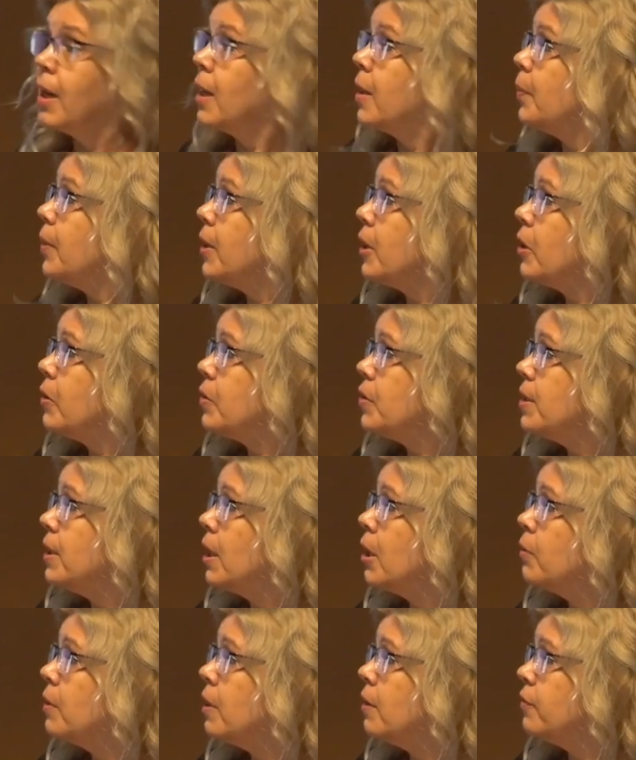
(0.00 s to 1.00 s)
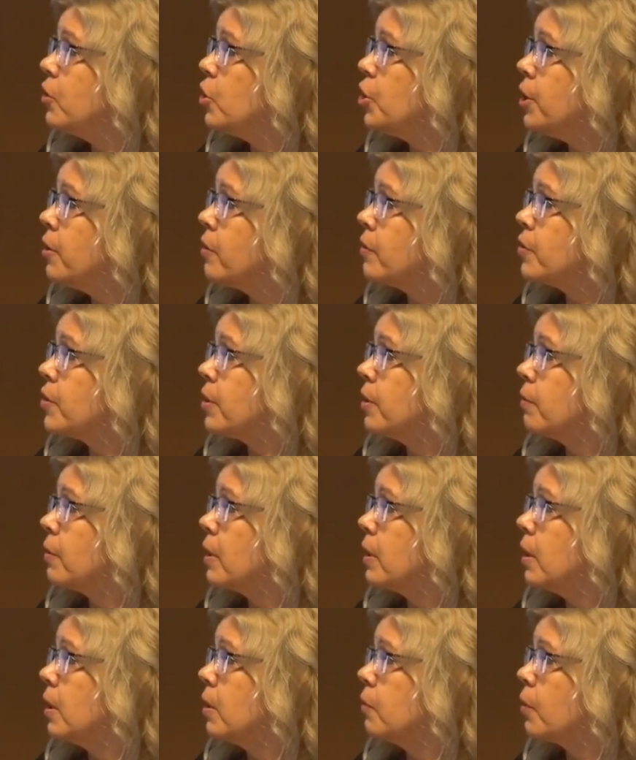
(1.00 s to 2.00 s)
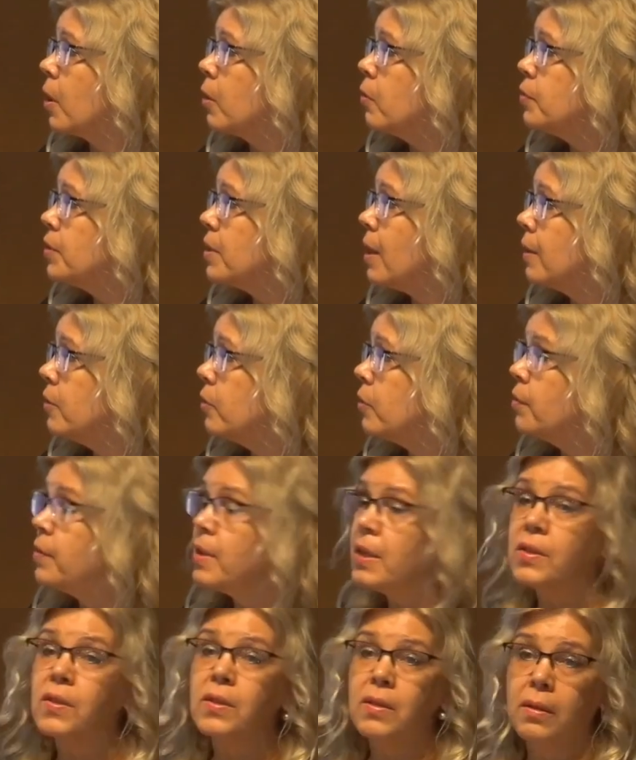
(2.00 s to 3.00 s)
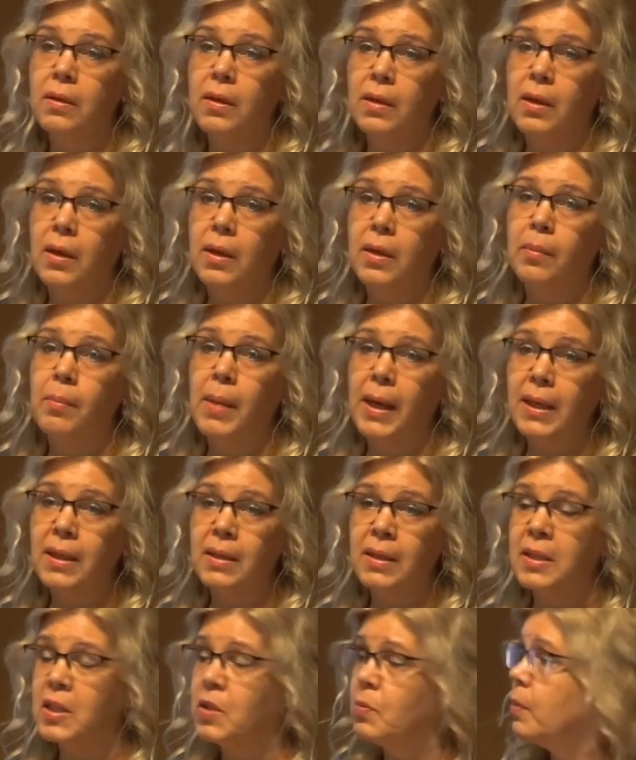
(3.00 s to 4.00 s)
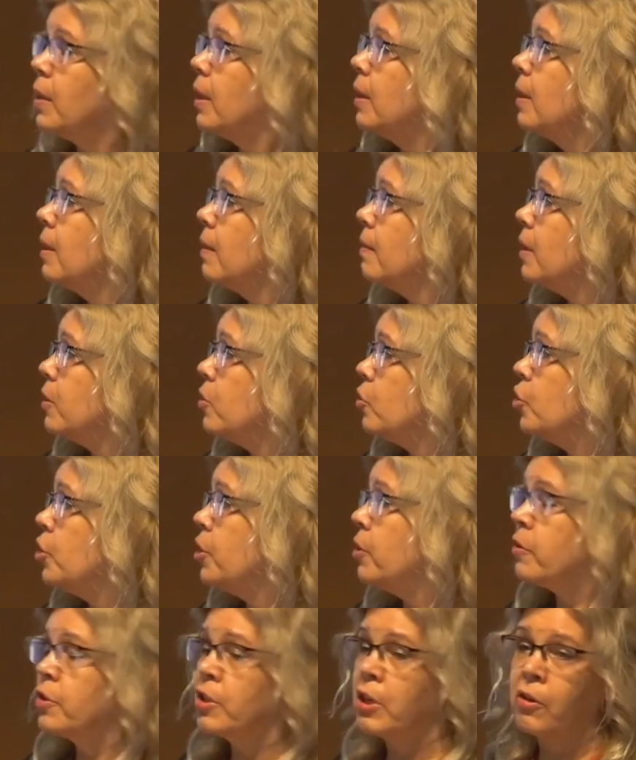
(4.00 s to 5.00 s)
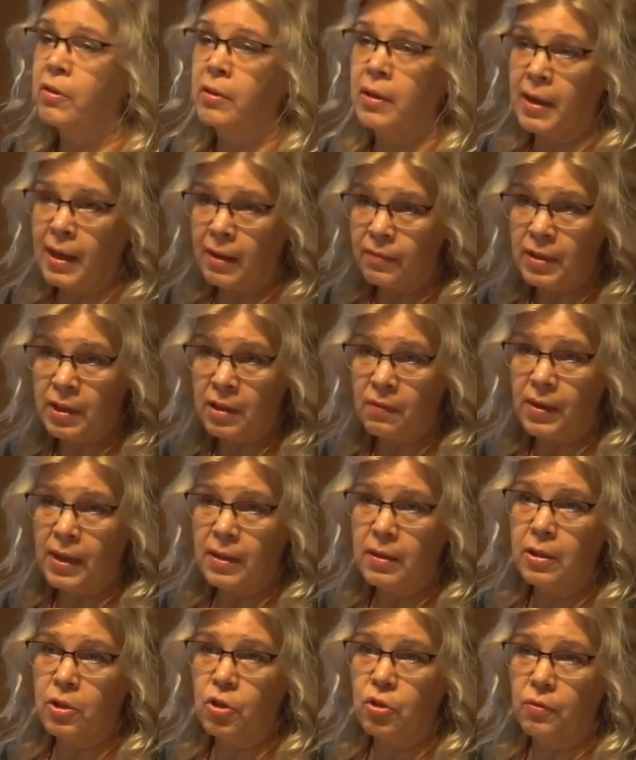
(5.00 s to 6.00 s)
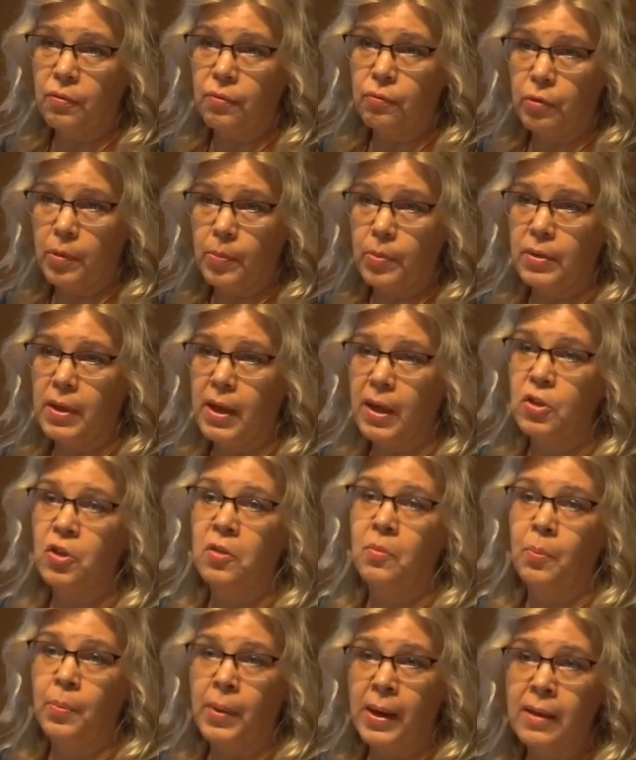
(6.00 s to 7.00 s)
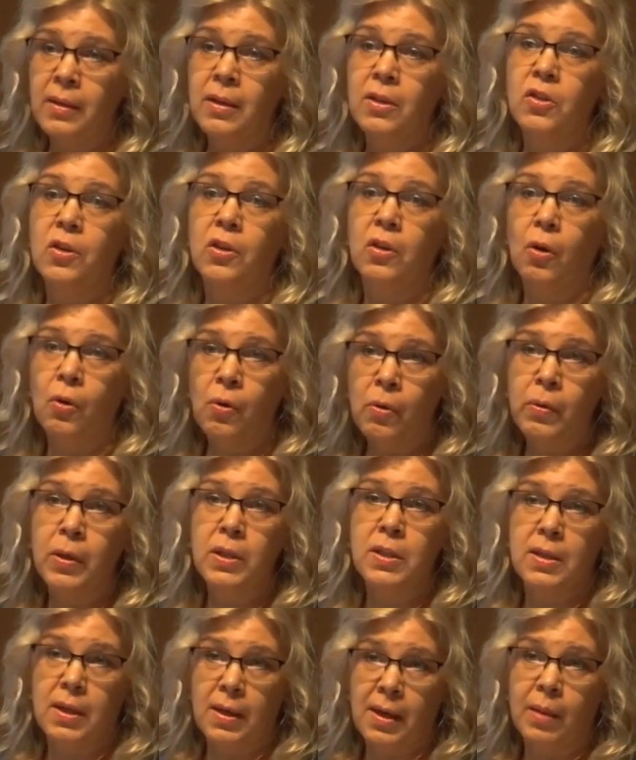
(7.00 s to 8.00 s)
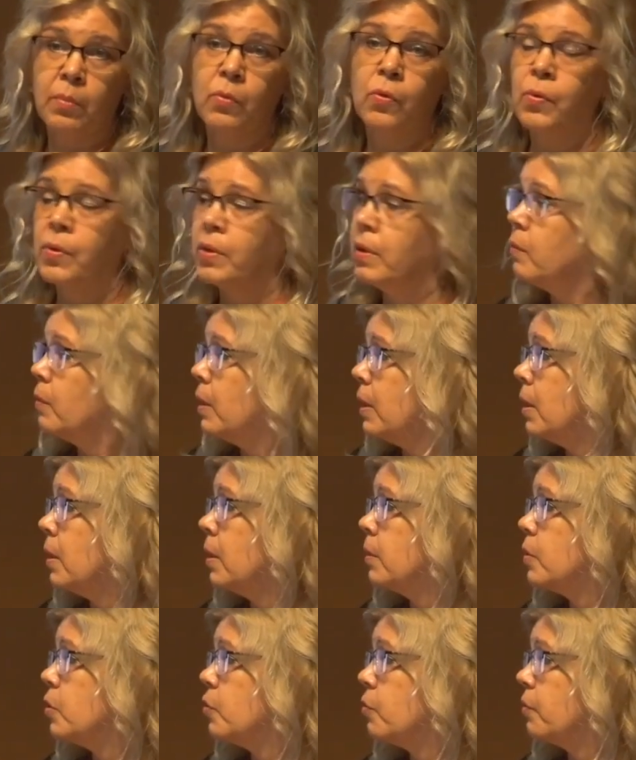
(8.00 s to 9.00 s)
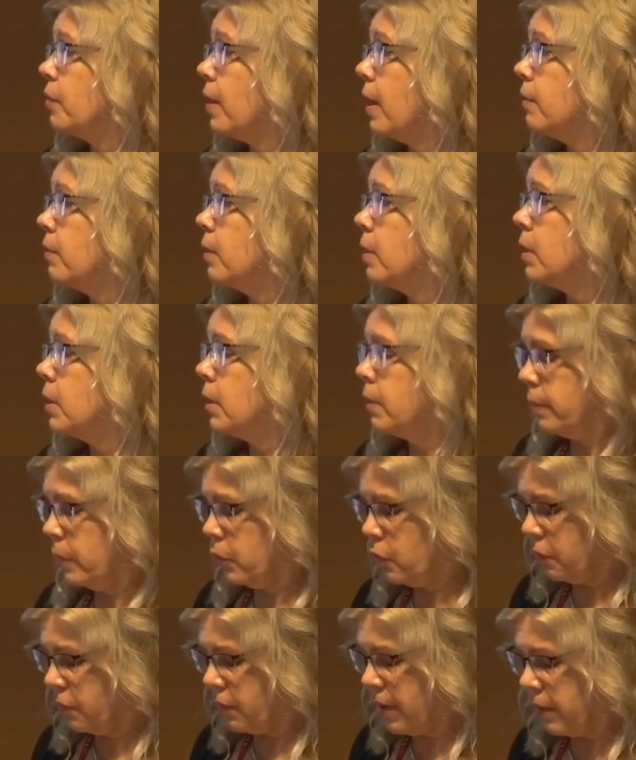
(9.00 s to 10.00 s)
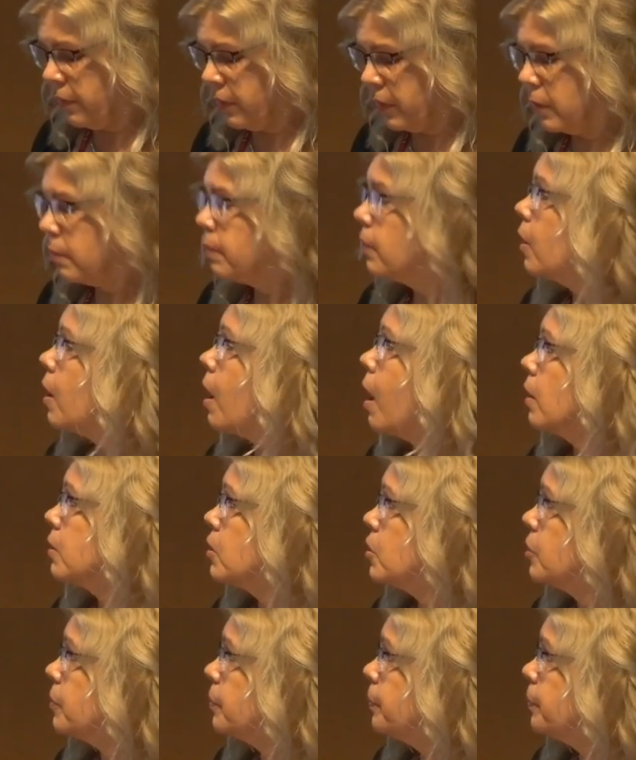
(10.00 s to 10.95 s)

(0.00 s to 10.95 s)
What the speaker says: Because now if cheaters arose under this mechanism, then cheaters are going to have the advantage of reproduction, but it's going to always come with survival cost.